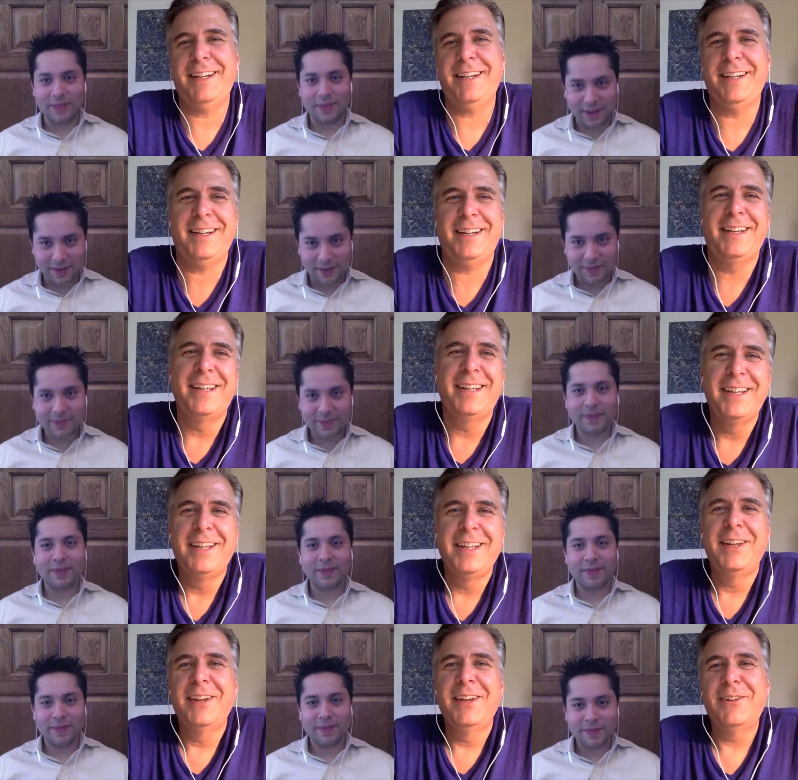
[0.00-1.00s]
Speaker 1: yeah,
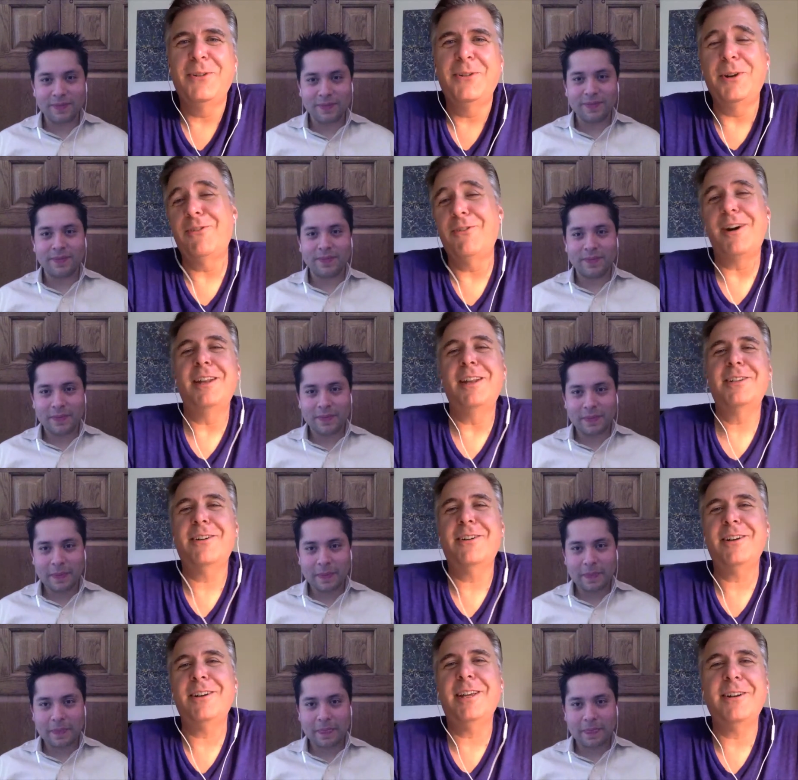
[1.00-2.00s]
when we
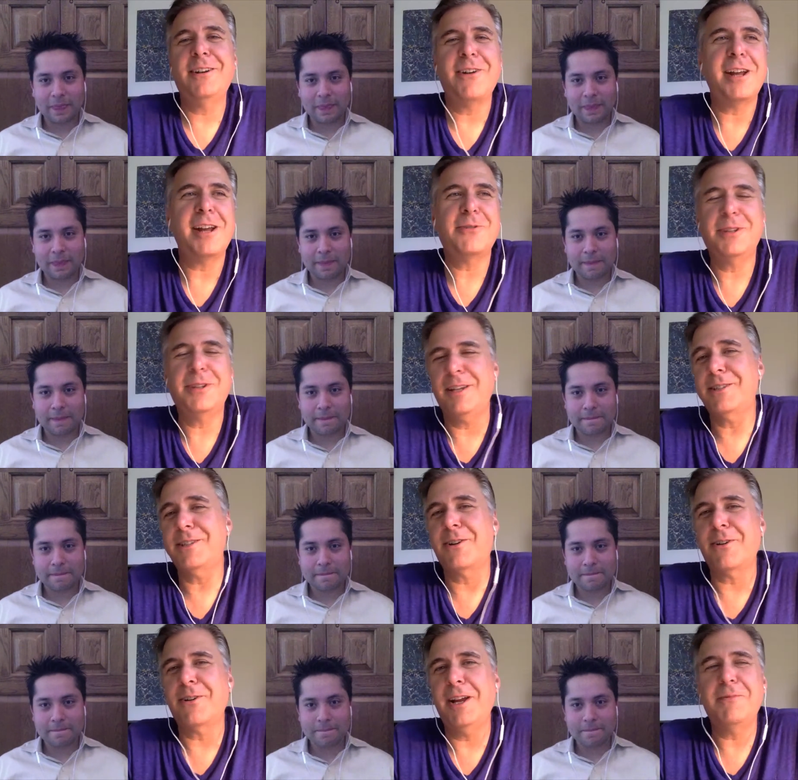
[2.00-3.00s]
voluntarily interact with you, it's
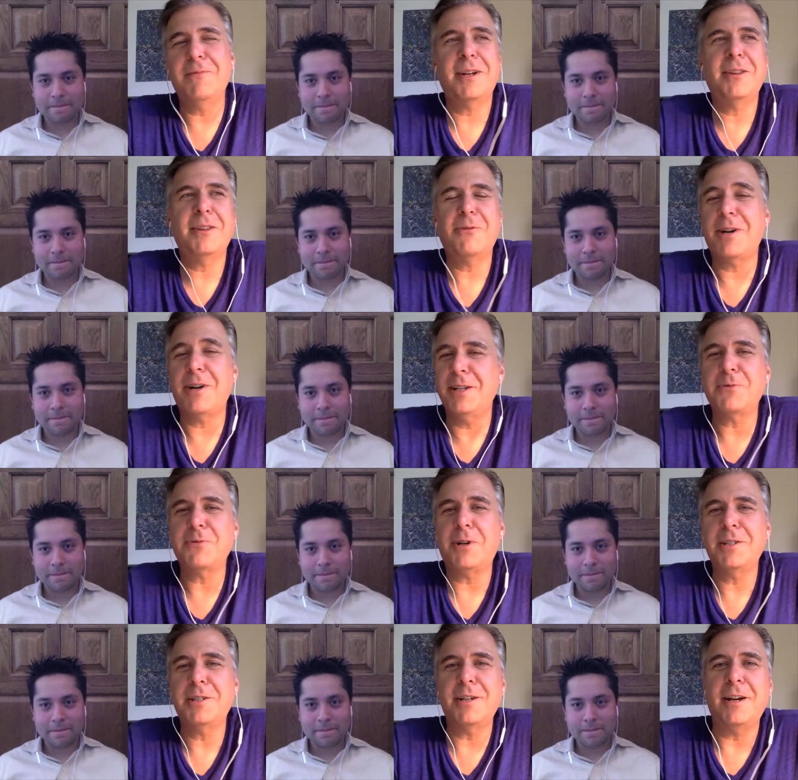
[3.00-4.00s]
great, but otherwise,
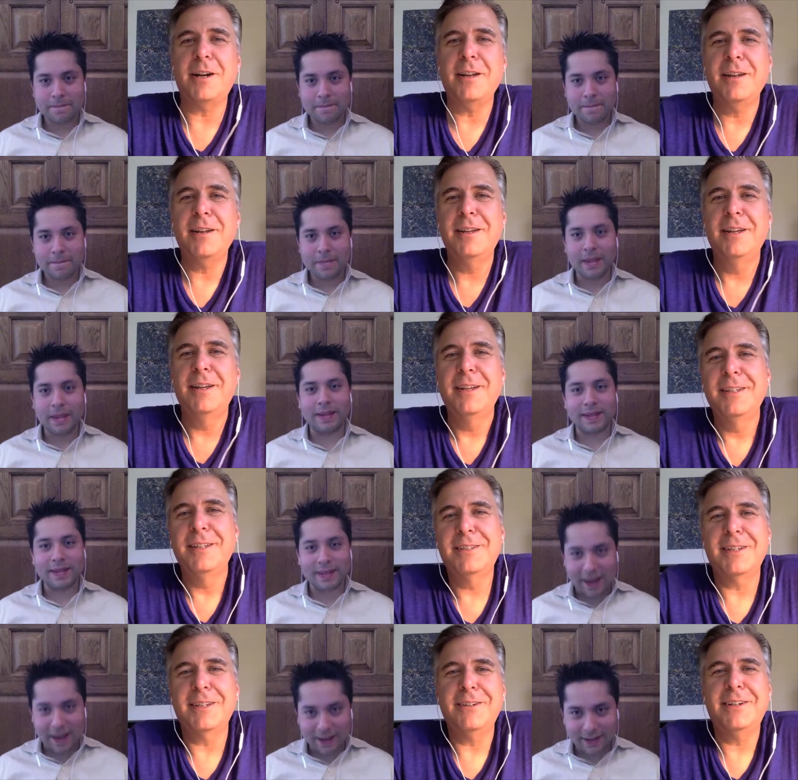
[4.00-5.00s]
watch out.
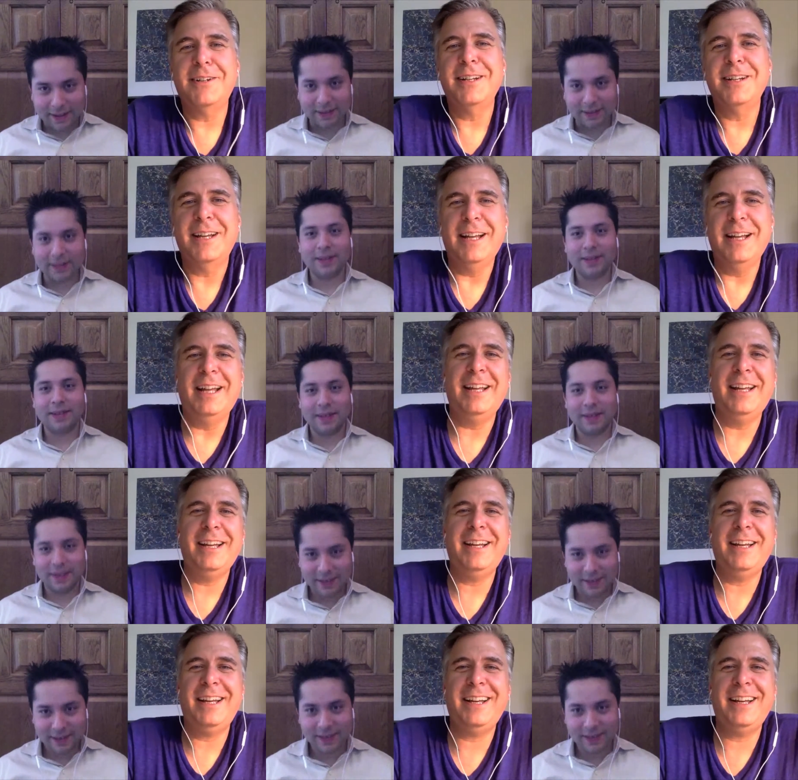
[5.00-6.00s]
Exactly.
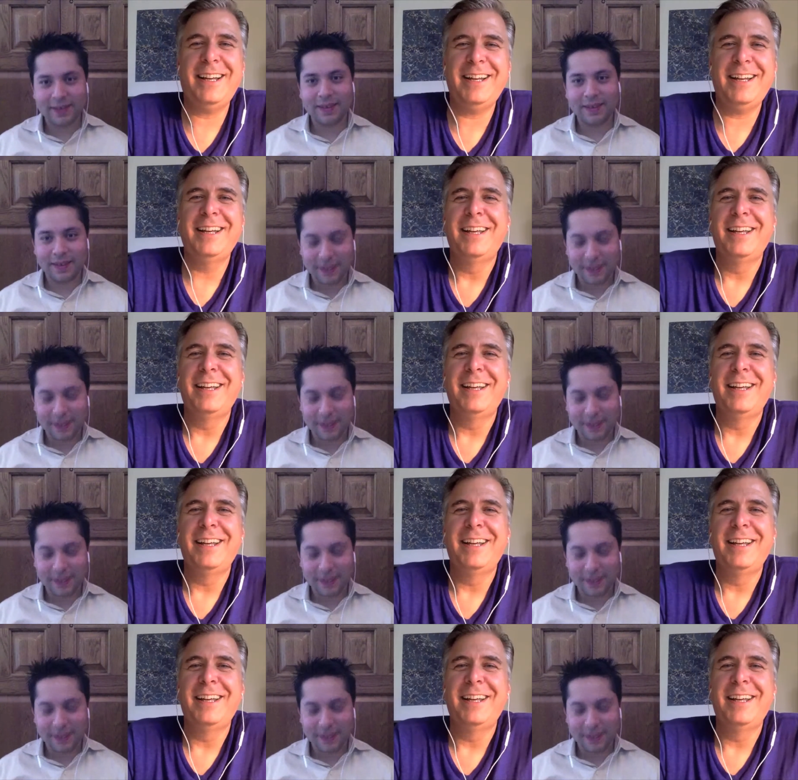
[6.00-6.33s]
Speaker 2: So.